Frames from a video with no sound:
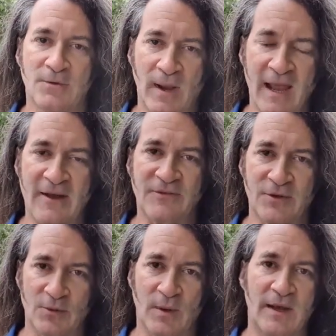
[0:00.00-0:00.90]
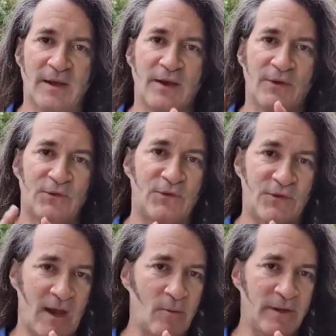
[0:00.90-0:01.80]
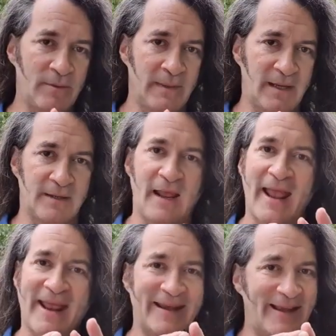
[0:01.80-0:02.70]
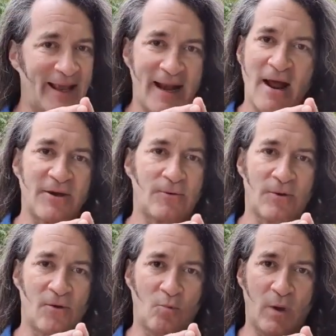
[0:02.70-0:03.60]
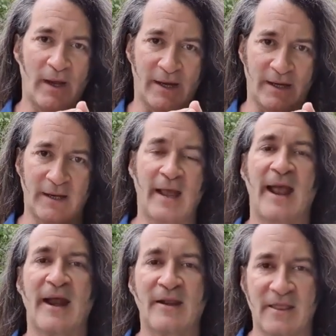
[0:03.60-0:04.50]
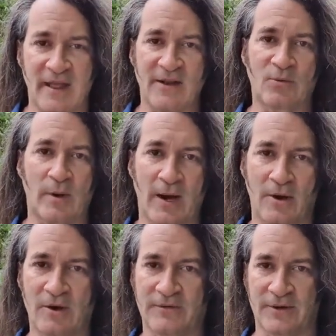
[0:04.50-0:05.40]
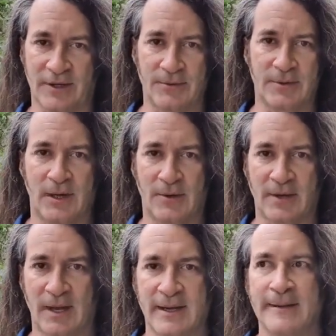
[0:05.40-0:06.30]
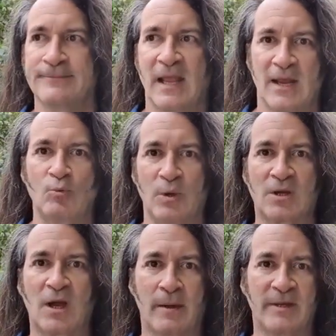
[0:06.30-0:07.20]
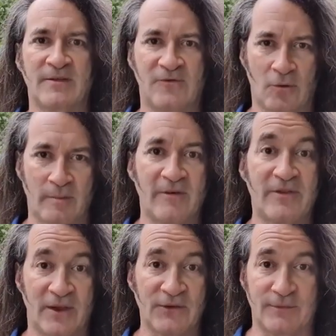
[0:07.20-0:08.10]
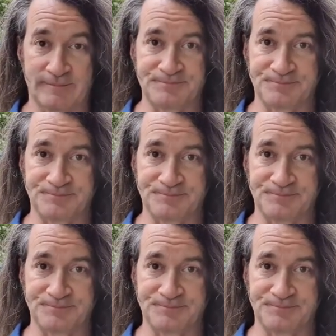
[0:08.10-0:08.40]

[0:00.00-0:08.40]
you have to say what you mean and get out of your own way. And that's what I offer you, okay? It will come in the form of this